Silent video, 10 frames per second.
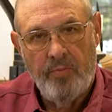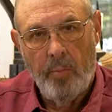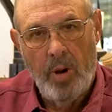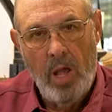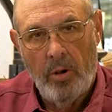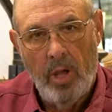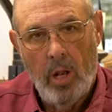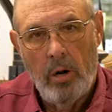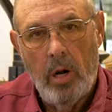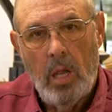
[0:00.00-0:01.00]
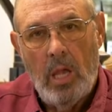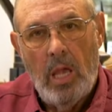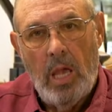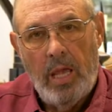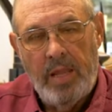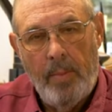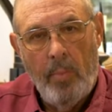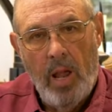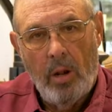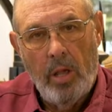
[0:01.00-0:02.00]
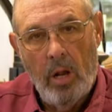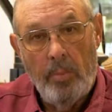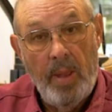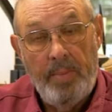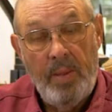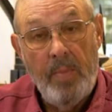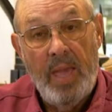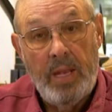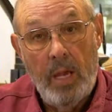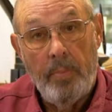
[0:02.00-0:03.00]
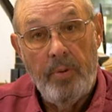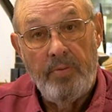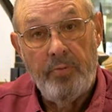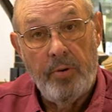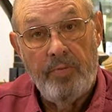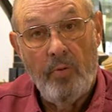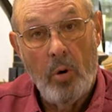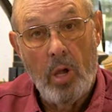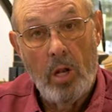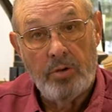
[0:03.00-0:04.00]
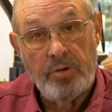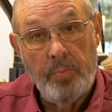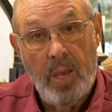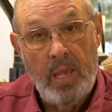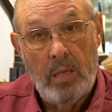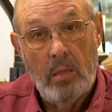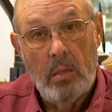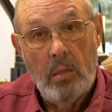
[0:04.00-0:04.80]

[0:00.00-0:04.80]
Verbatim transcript: of a brown color, and that brown color may be made up of three or four colors of paint.